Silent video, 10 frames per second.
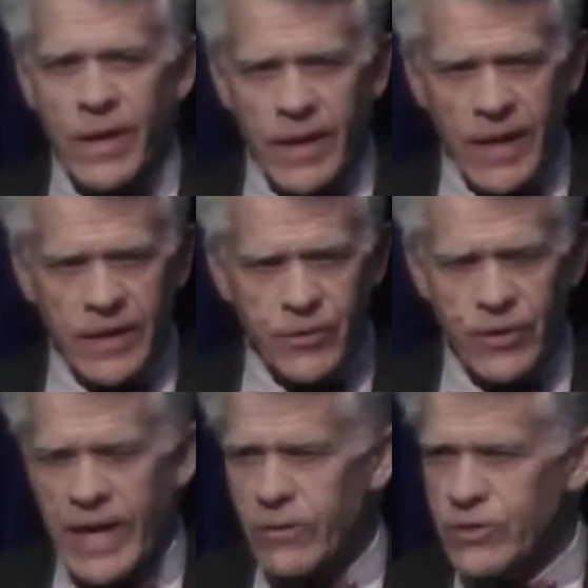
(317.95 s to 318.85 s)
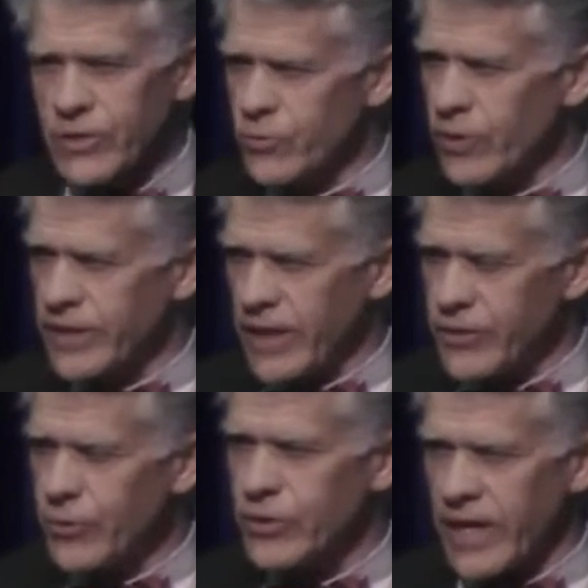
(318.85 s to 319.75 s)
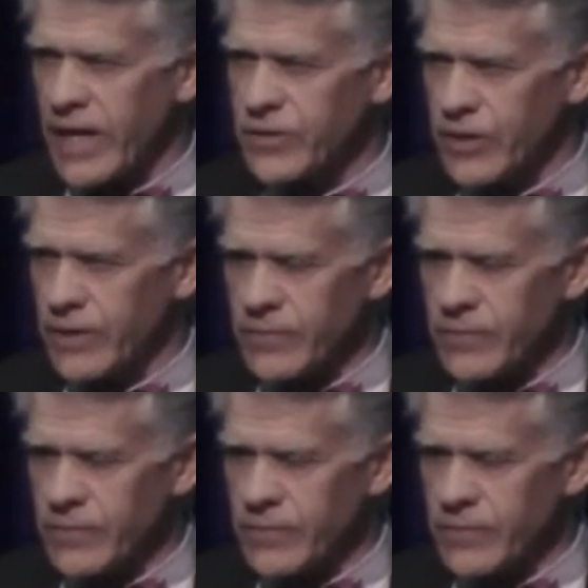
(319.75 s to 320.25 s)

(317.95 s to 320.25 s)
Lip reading: And your house is really a use asset.